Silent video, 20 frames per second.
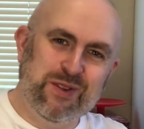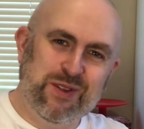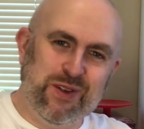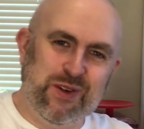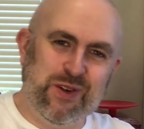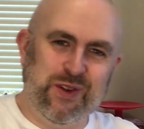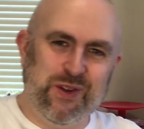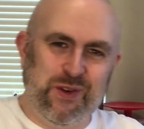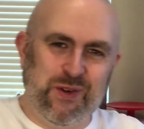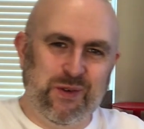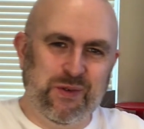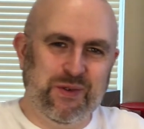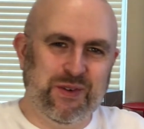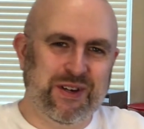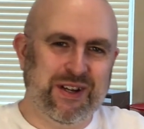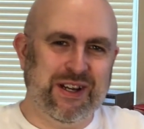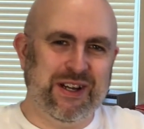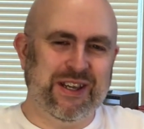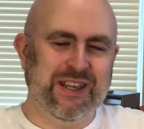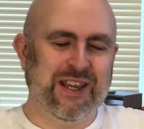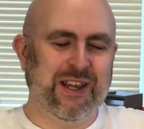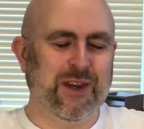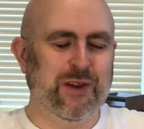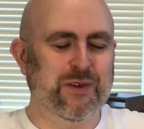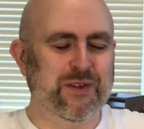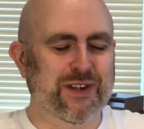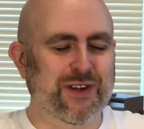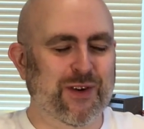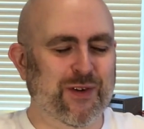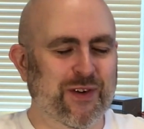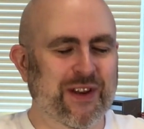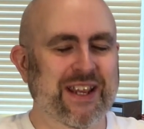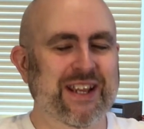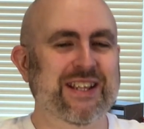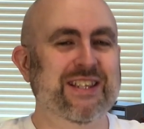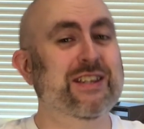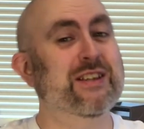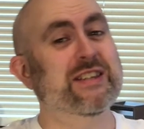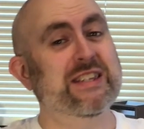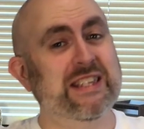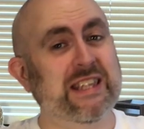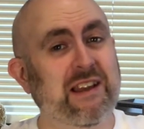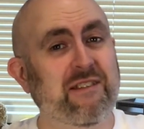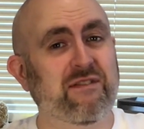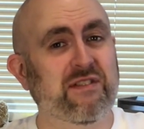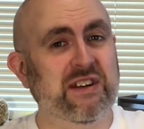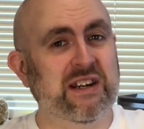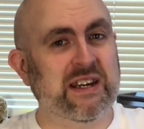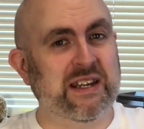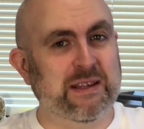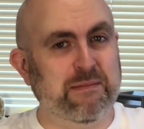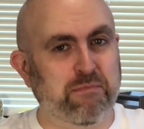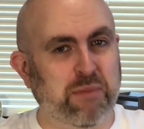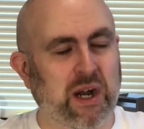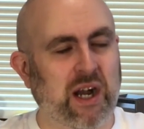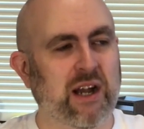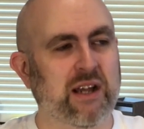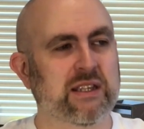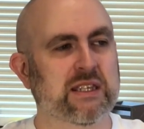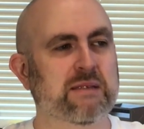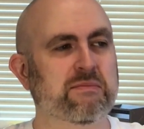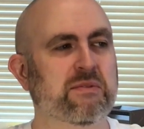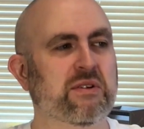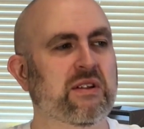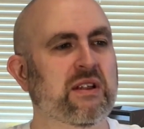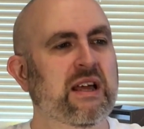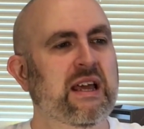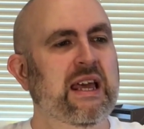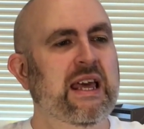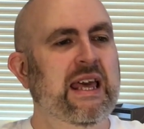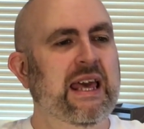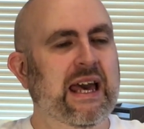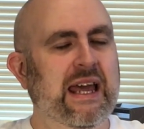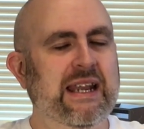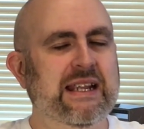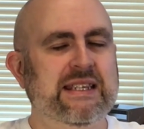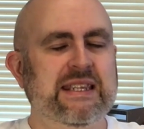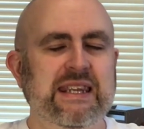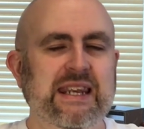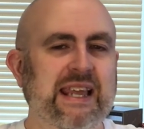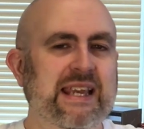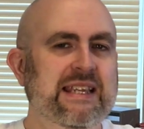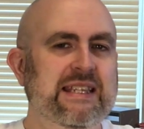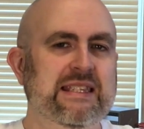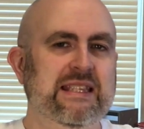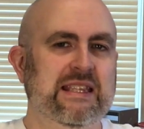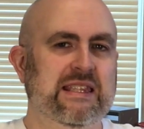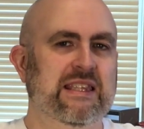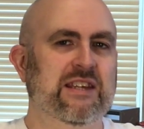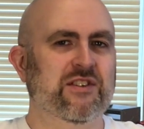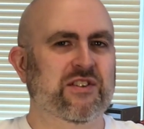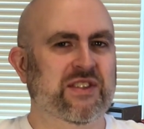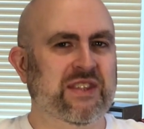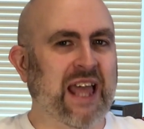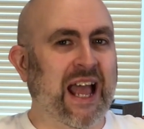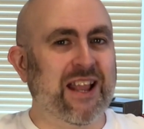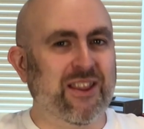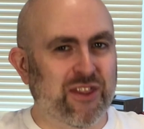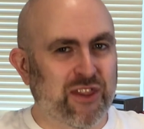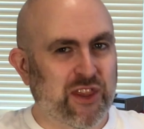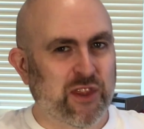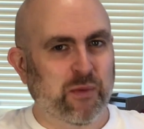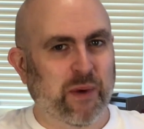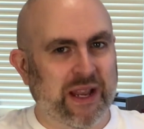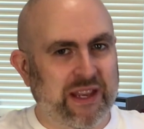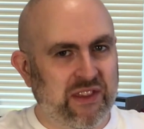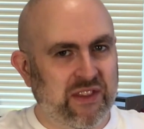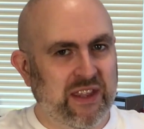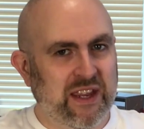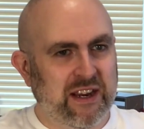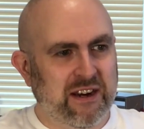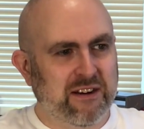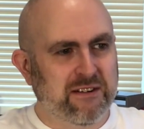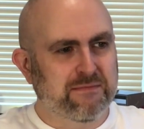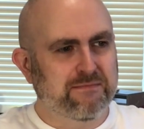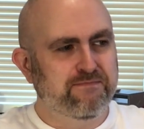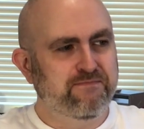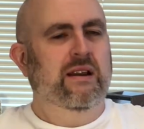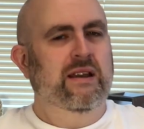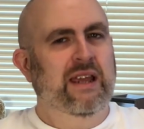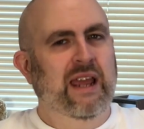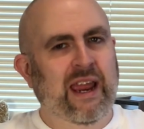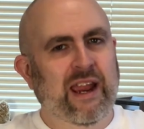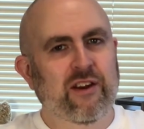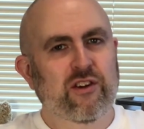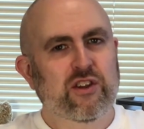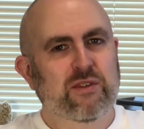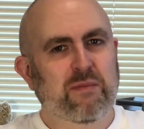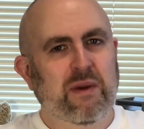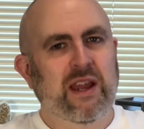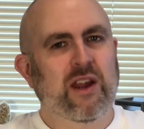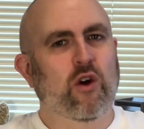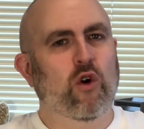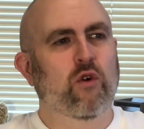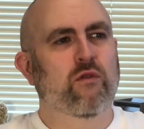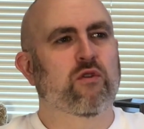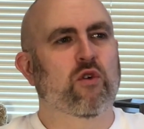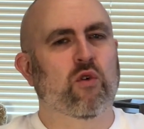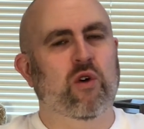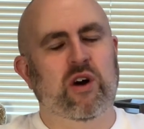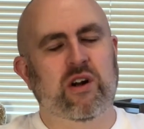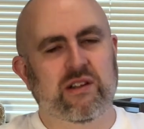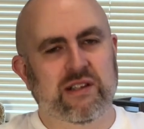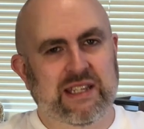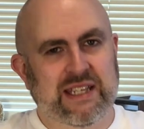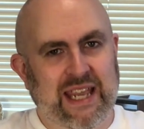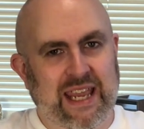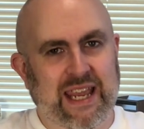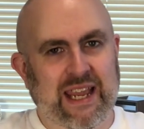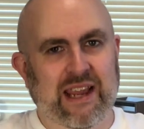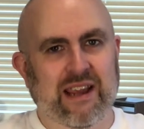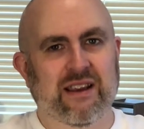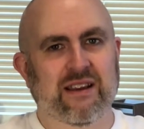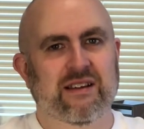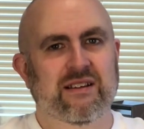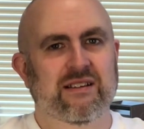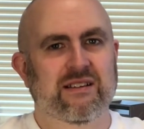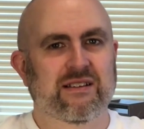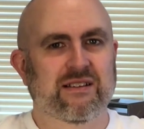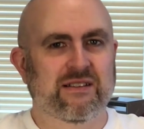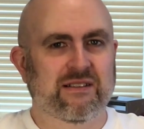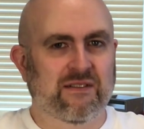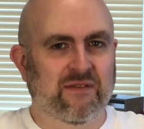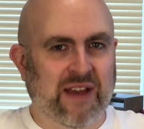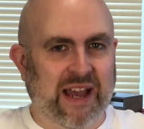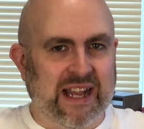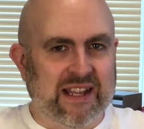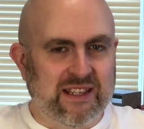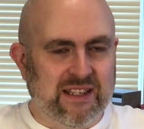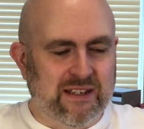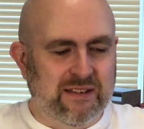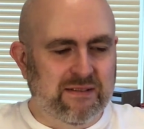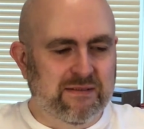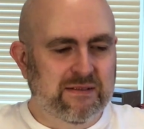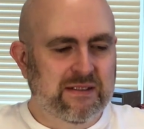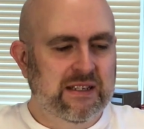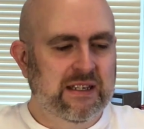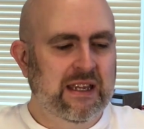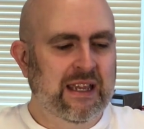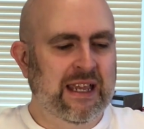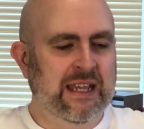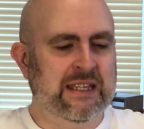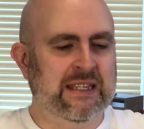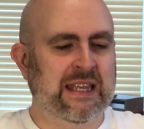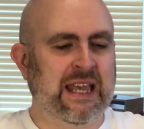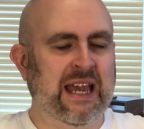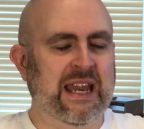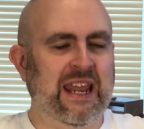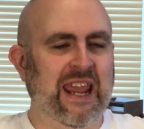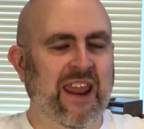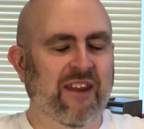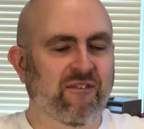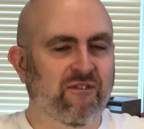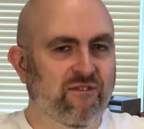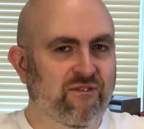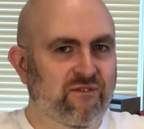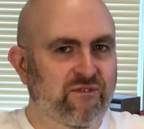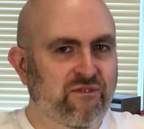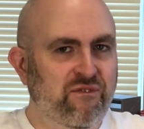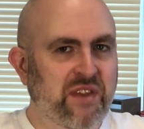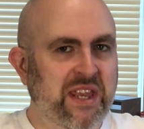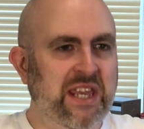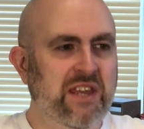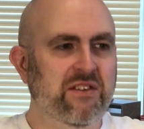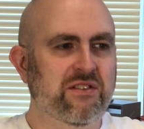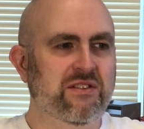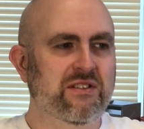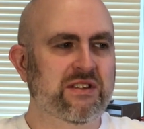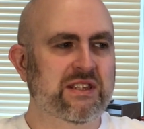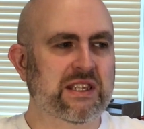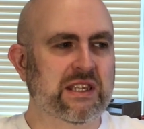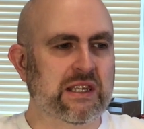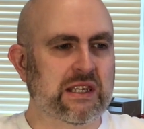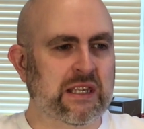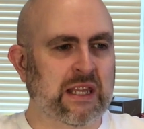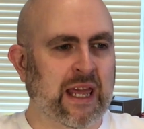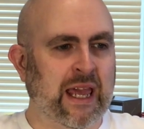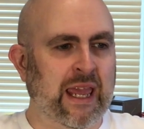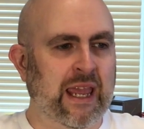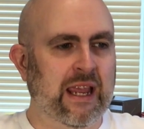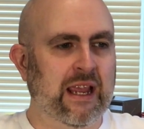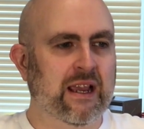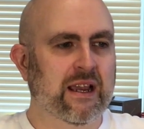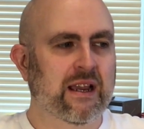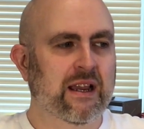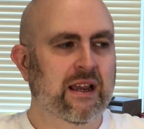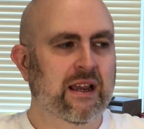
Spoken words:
due to yellows and greens. It's definitely possible, and it's nice that there's that threat there. Here's my overall take of Aton, is that it feels like